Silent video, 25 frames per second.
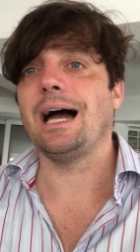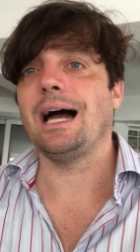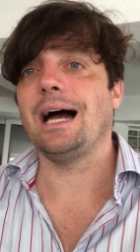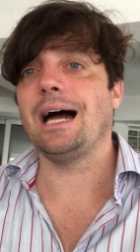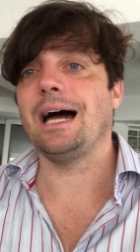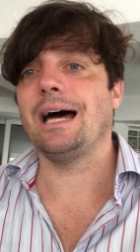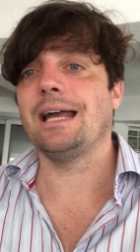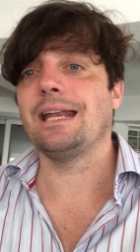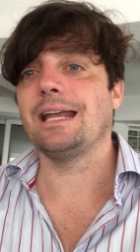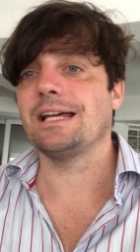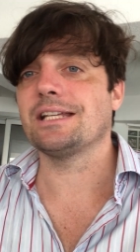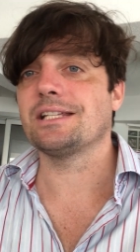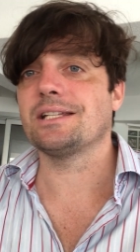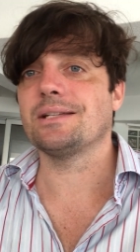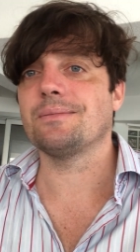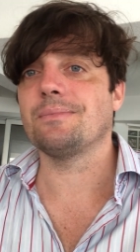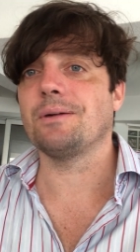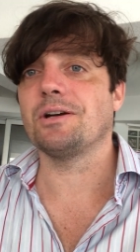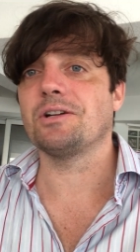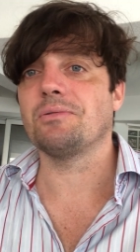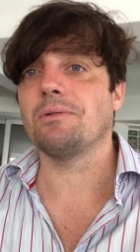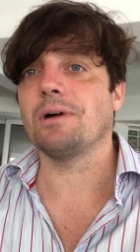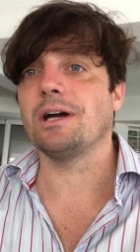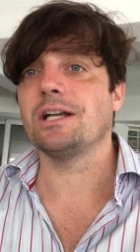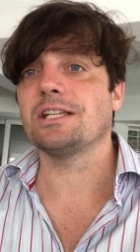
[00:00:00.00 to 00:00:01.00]
and has as
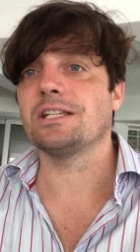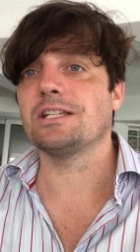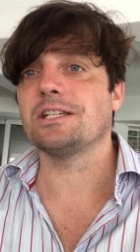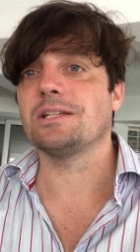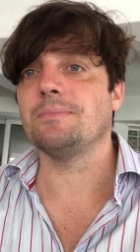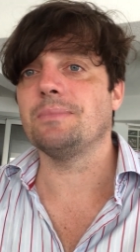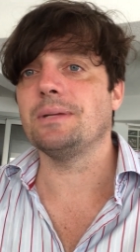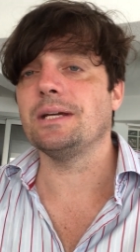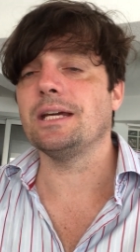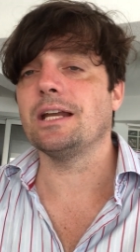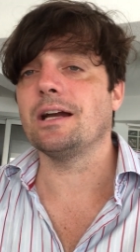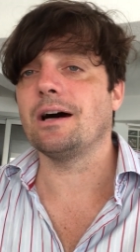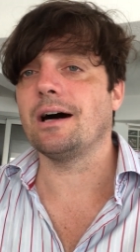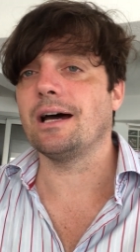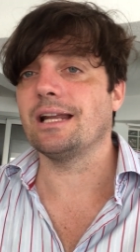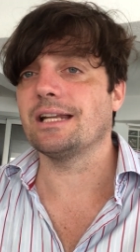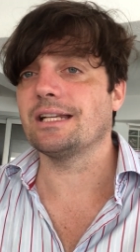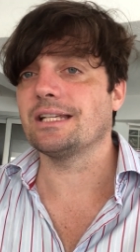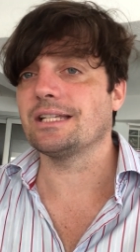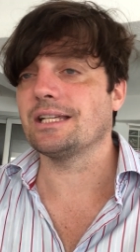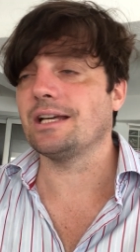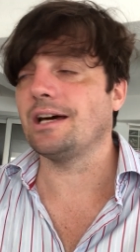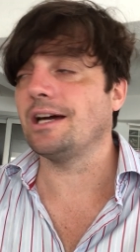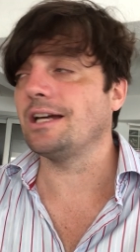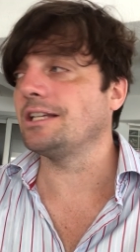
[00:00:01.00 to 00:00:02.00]
much right to be in
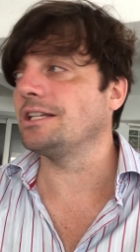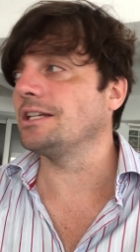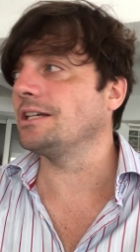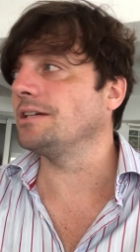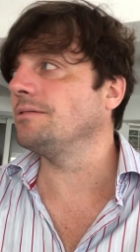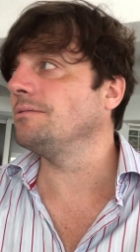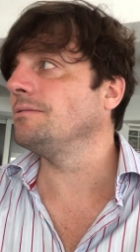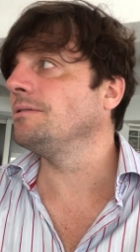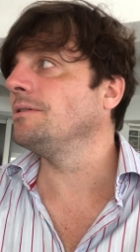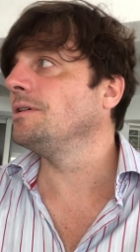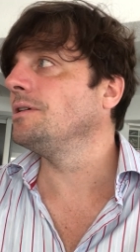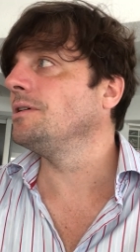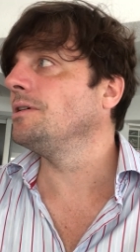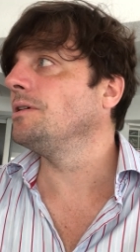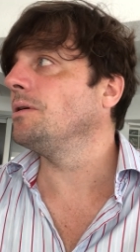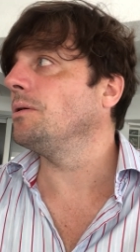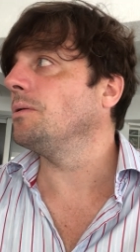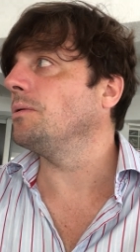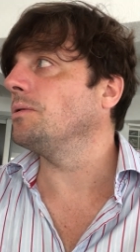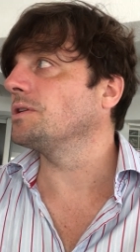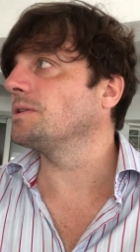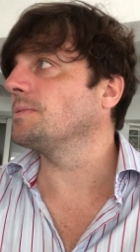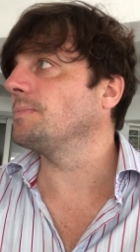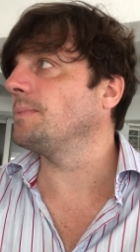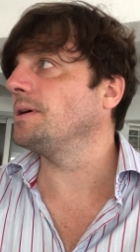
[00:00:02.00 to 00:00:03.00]
Ireland as I do,
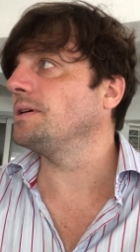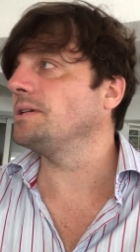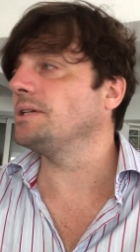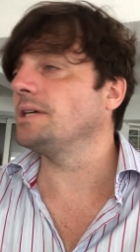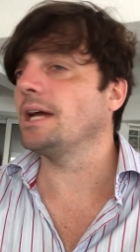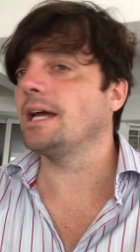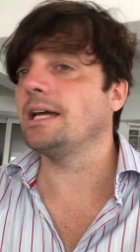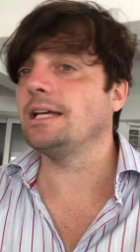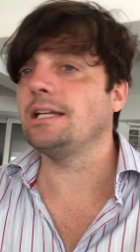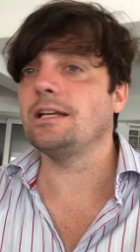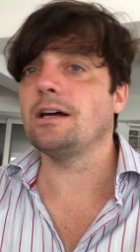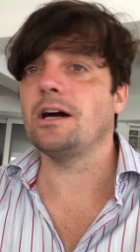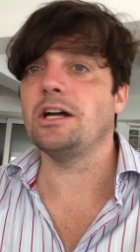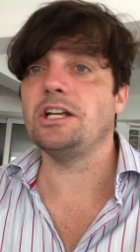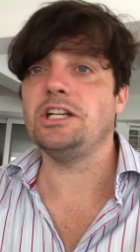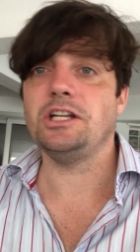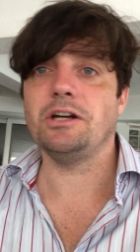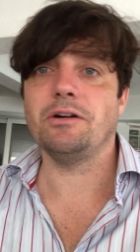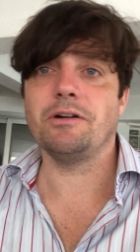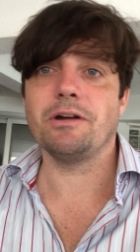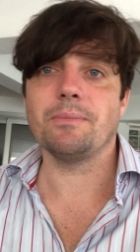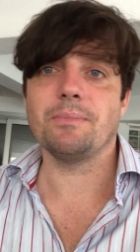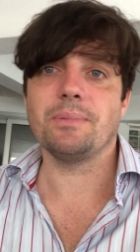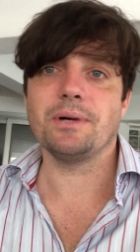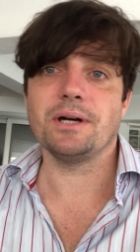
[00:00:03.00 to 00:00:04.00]
or supposing a
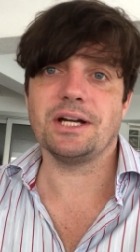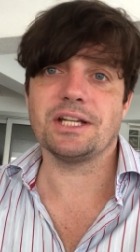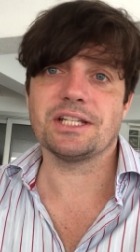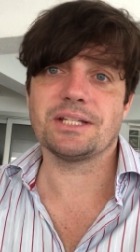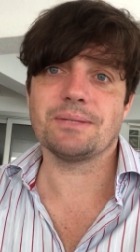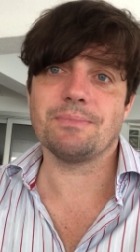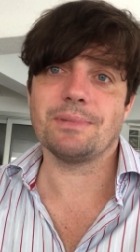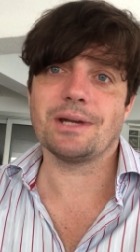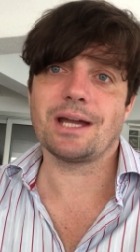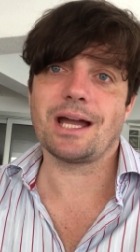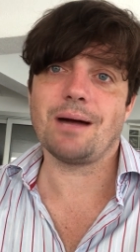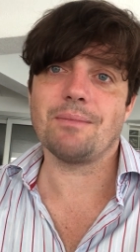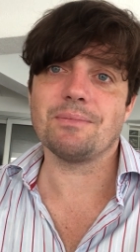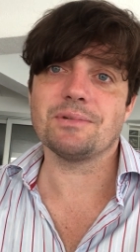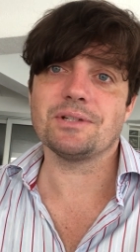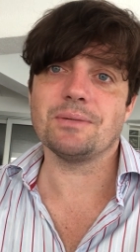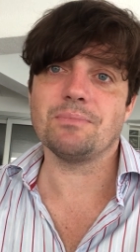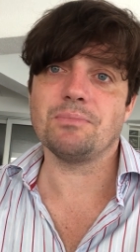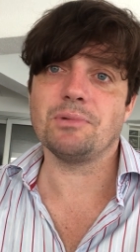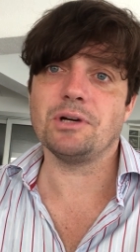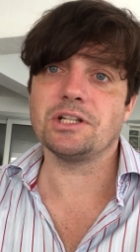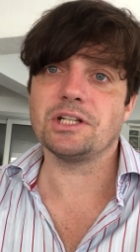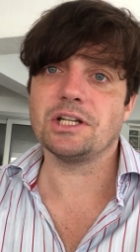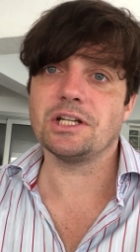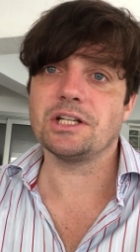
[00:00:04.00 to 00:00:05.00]
Nigerian person becomes a
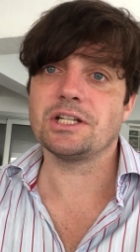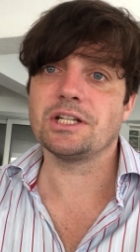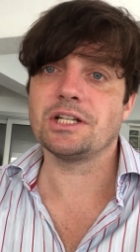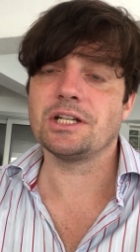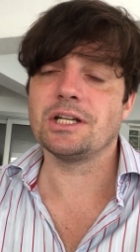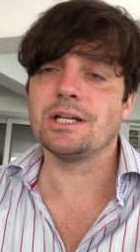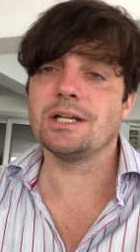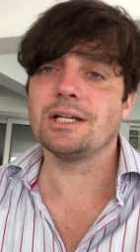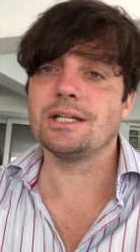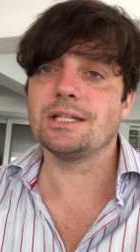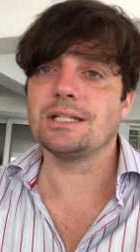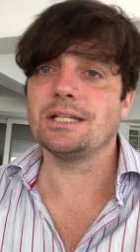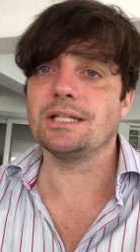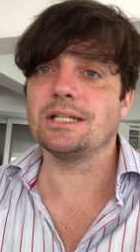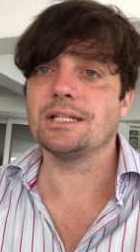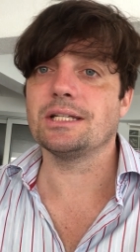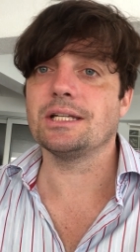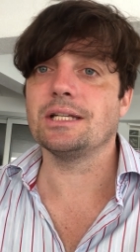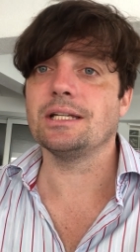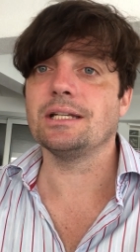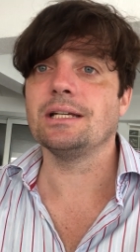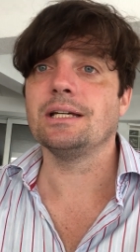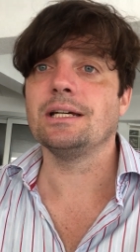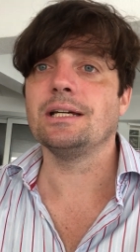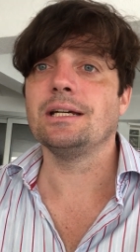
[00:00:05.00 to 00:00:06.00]
British
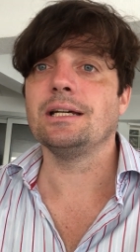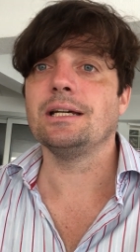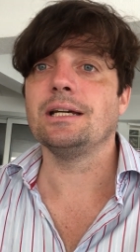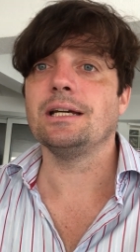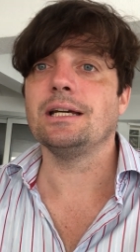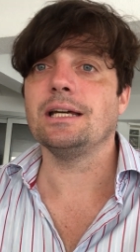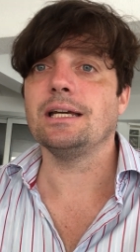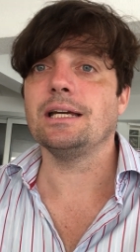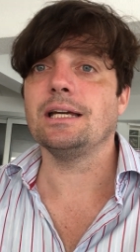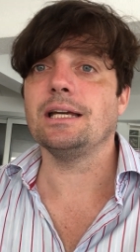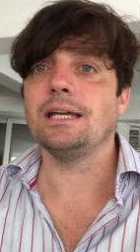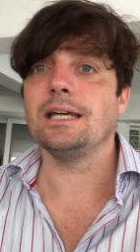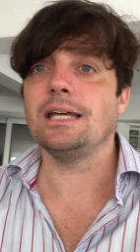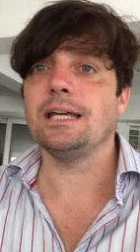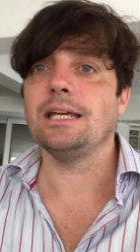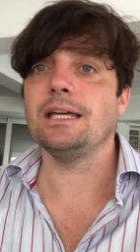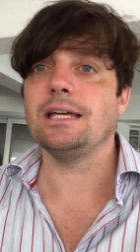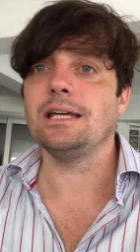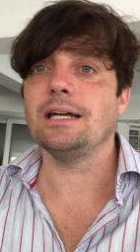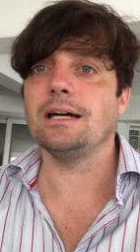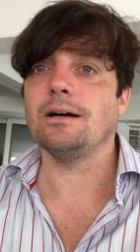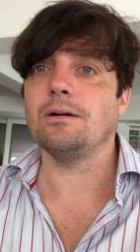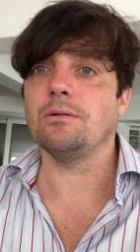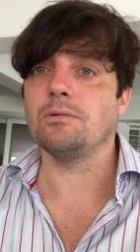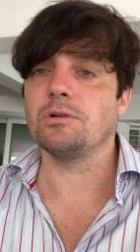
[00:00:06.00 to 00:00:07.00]
citizen,
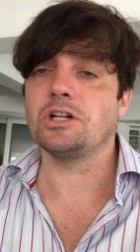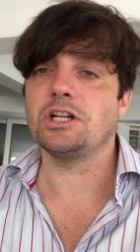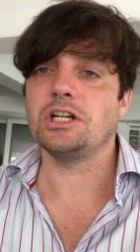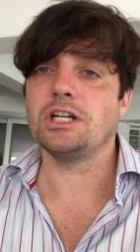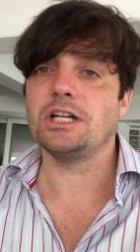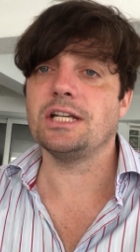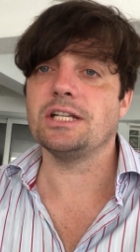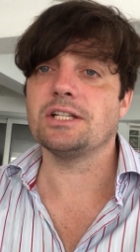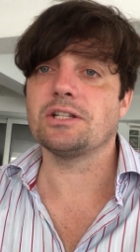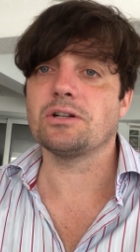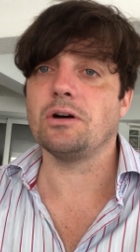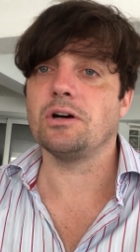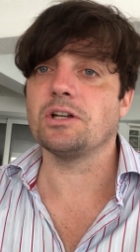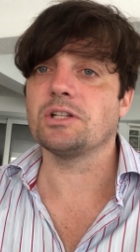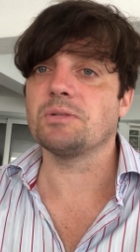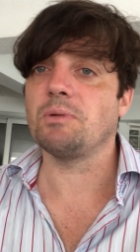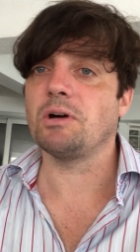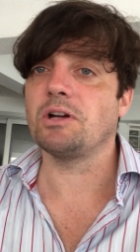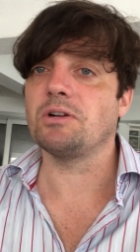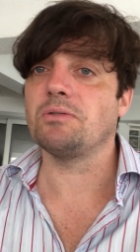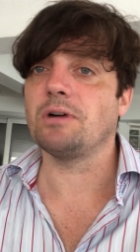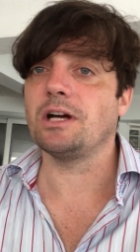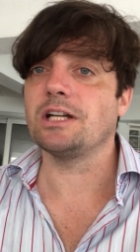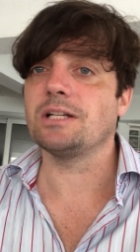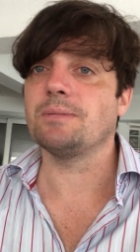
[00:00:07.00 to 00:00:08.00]
he or she has got as
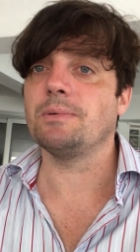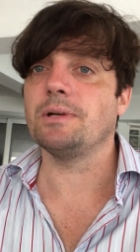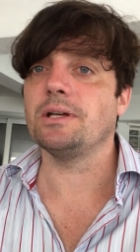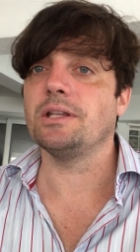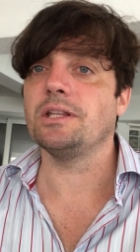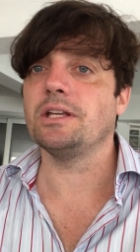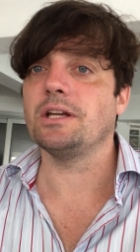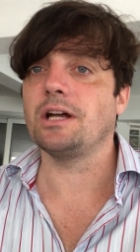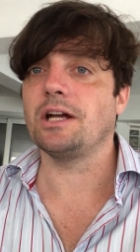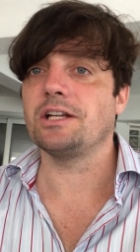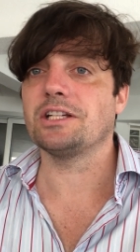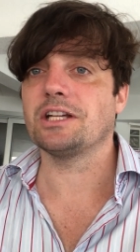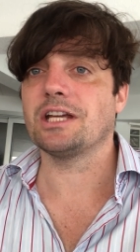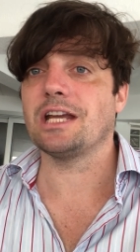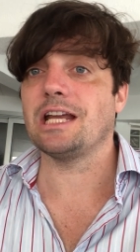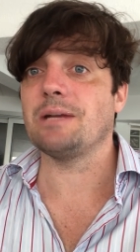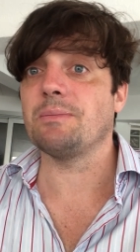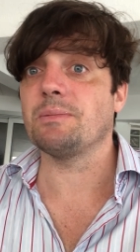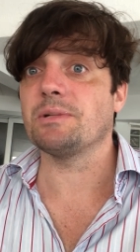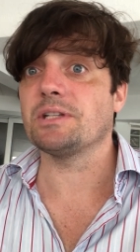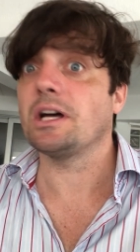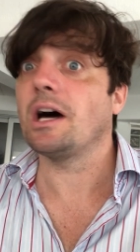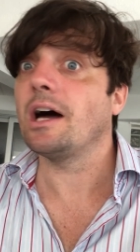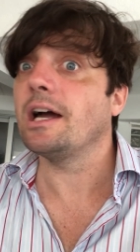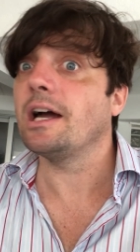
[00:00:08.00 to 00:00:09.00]
much right to be in the United Kingdom as